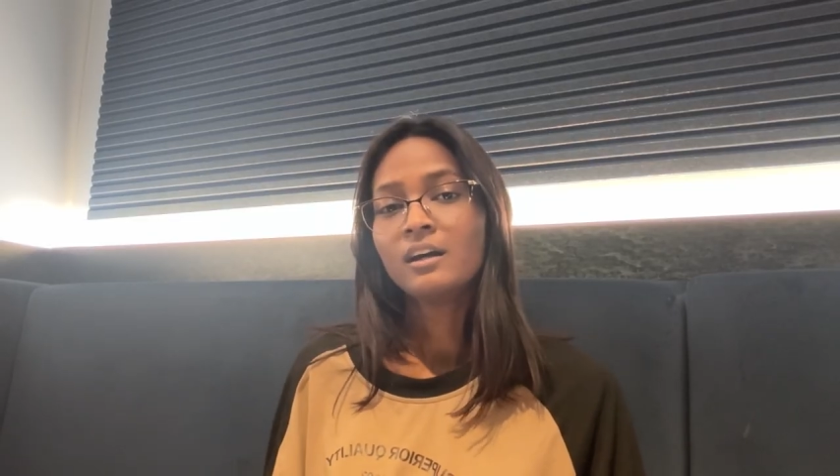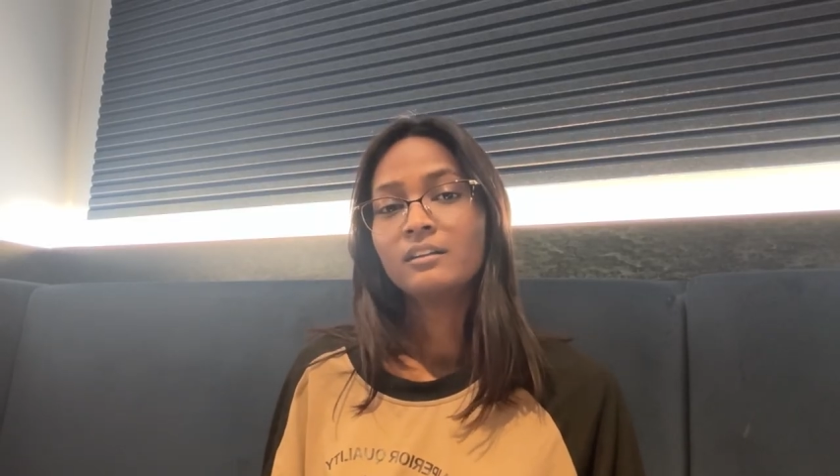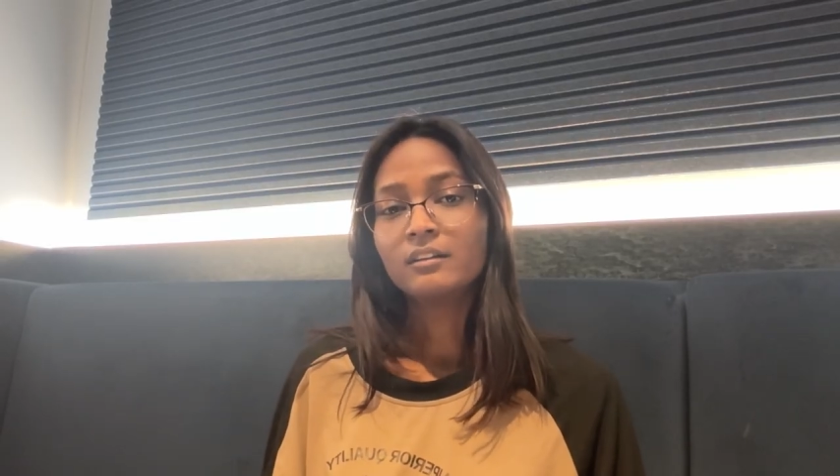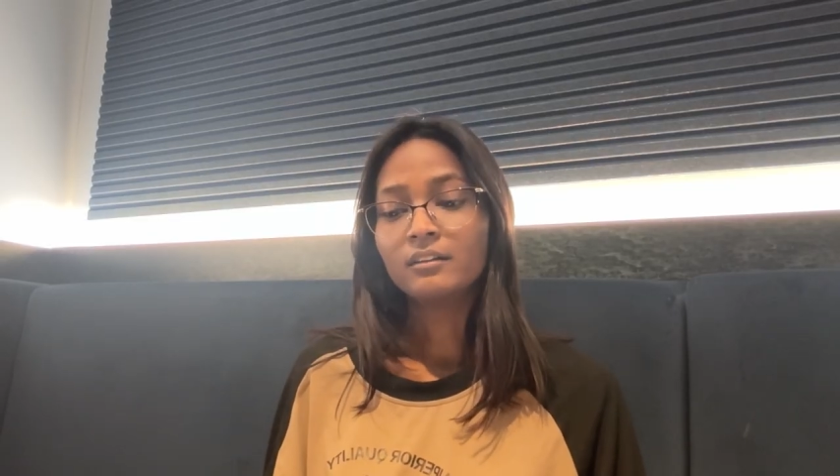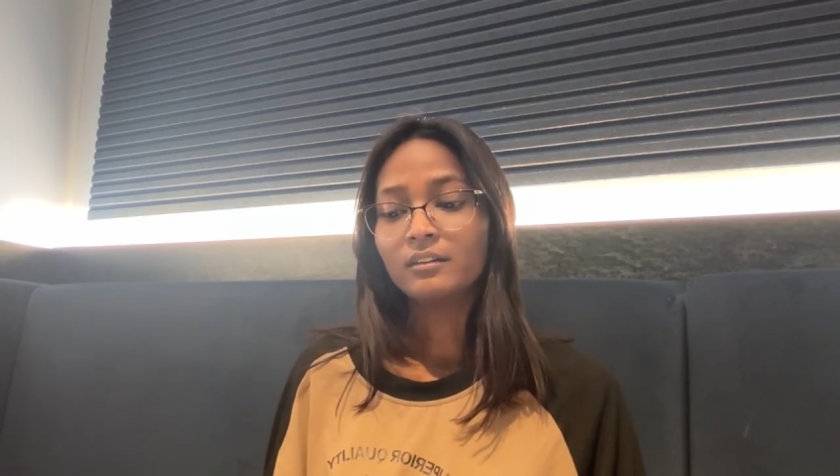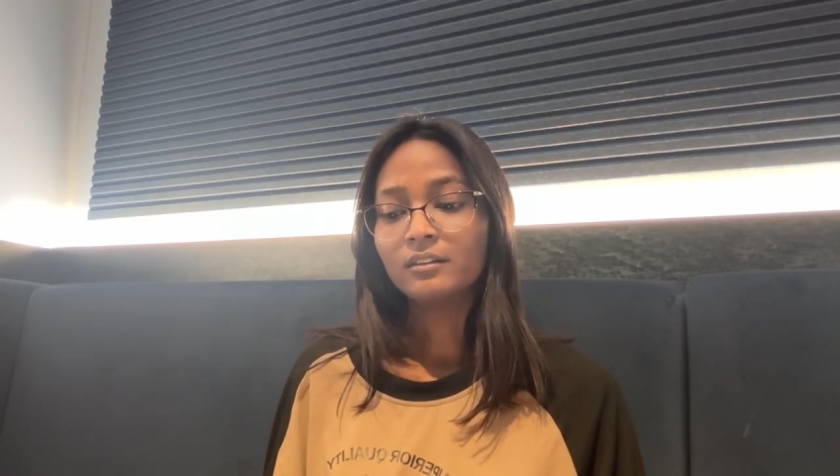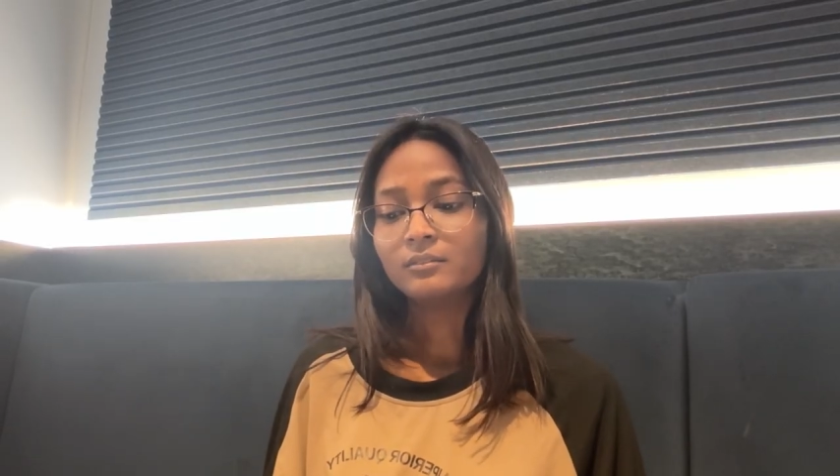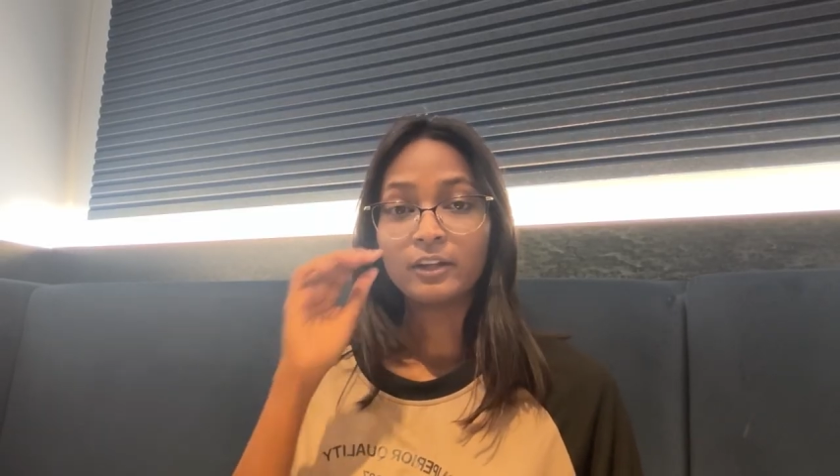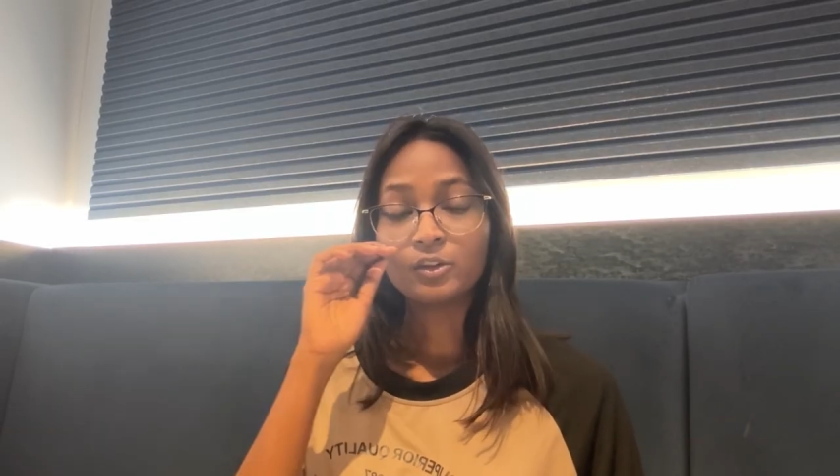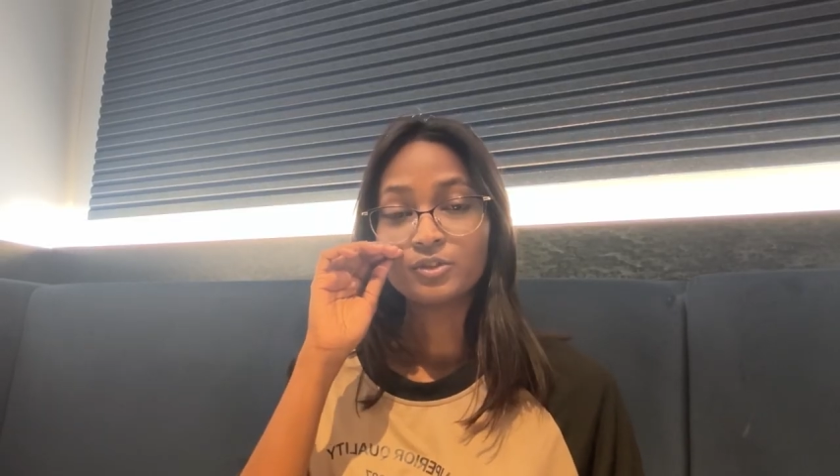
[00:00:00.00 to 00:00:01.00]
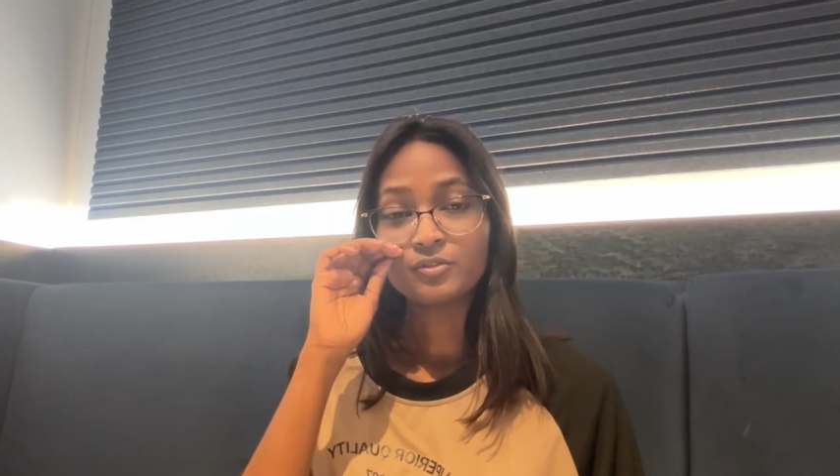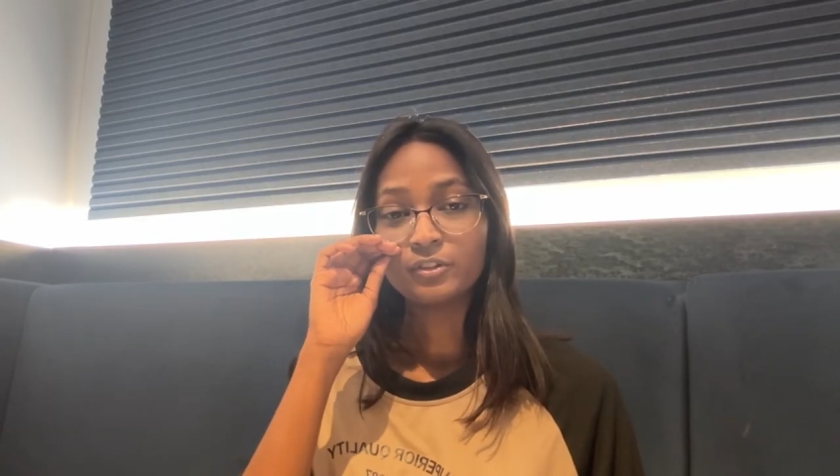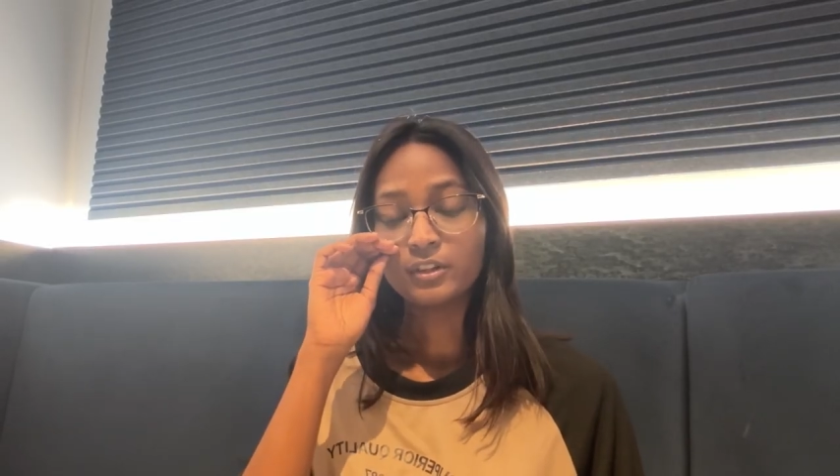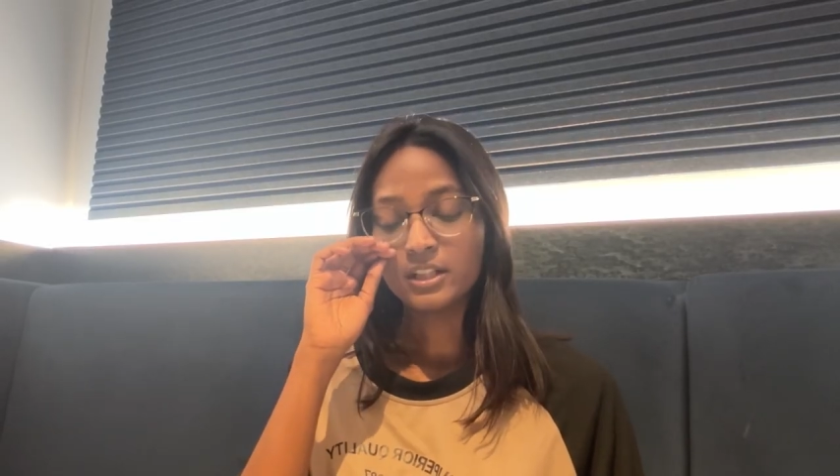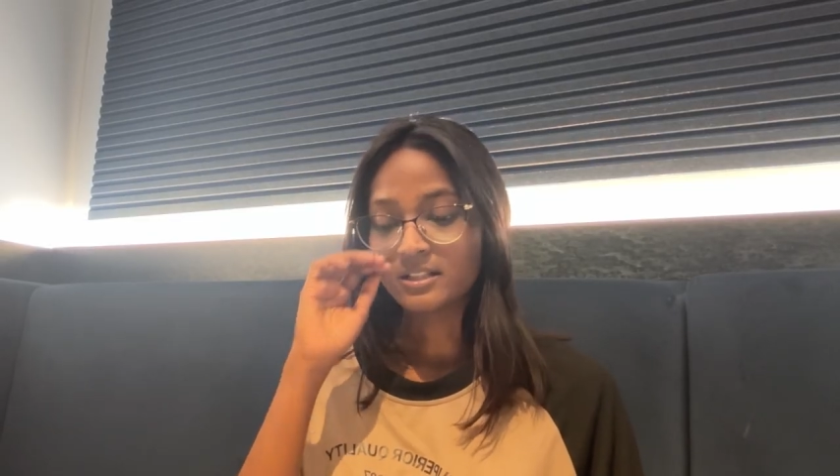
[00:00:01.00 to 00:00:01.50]
the
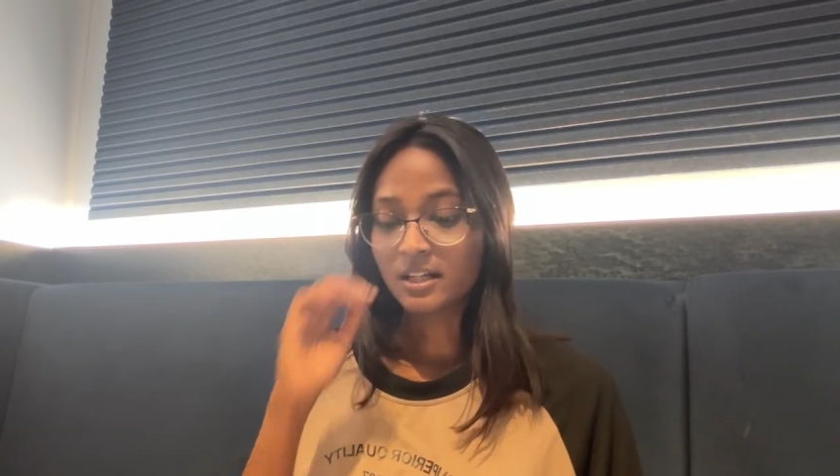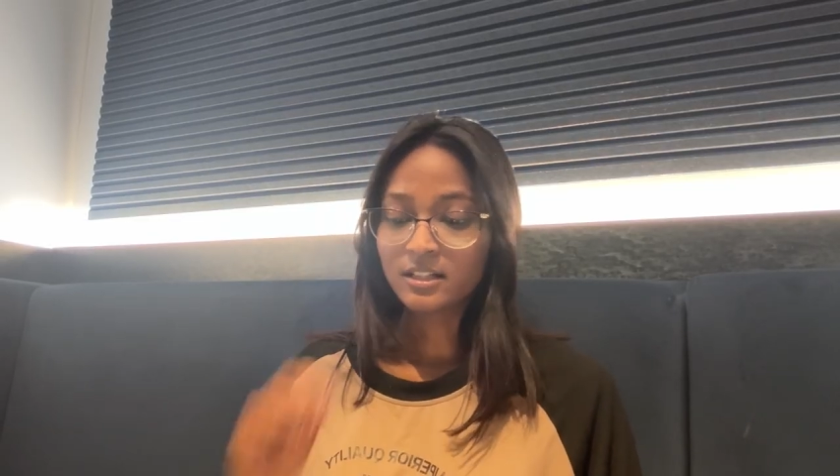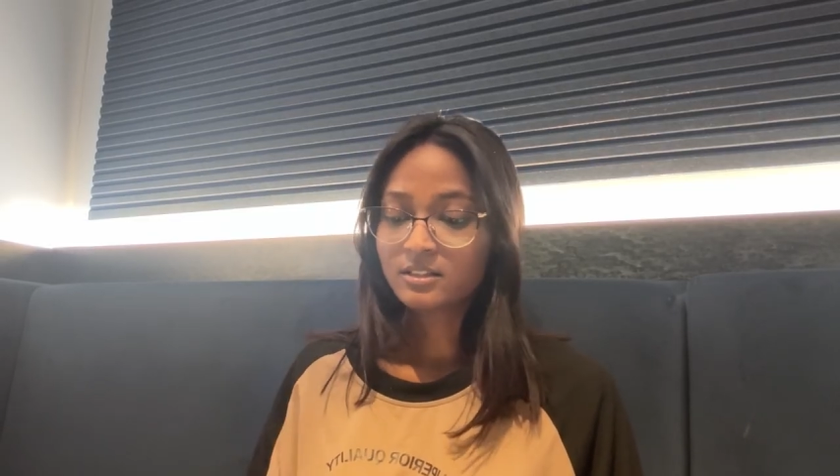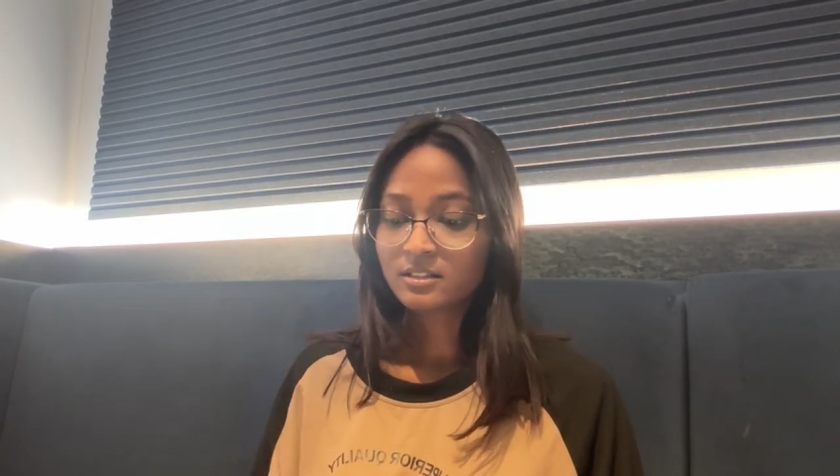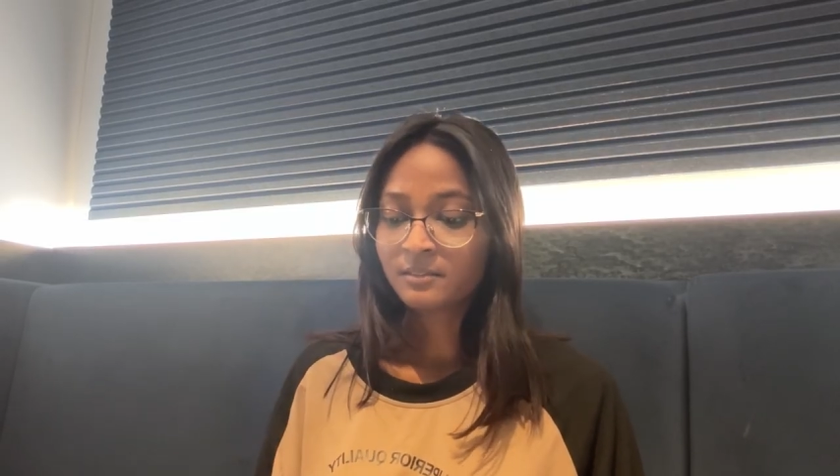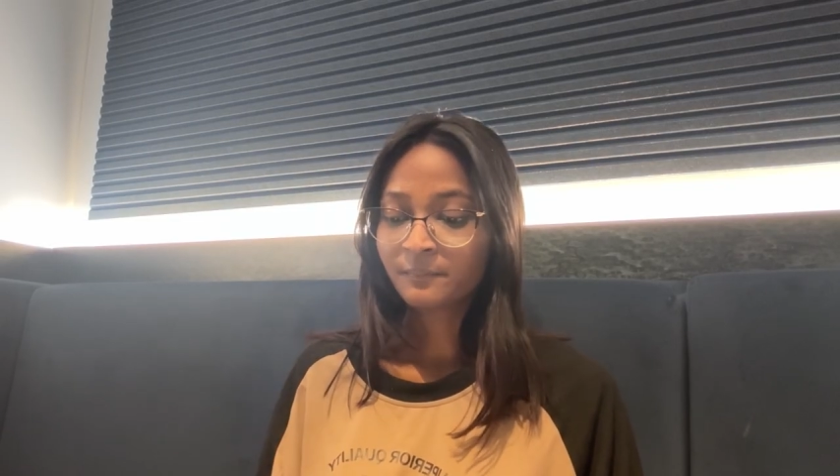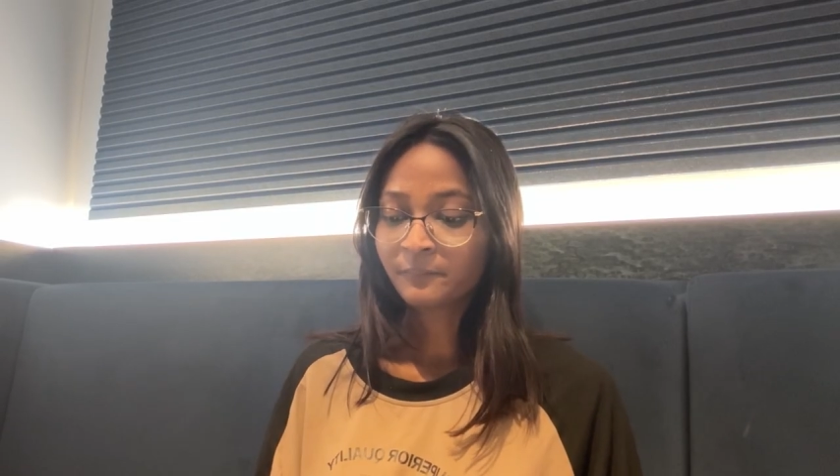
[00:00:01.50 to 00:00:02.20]
useful insights.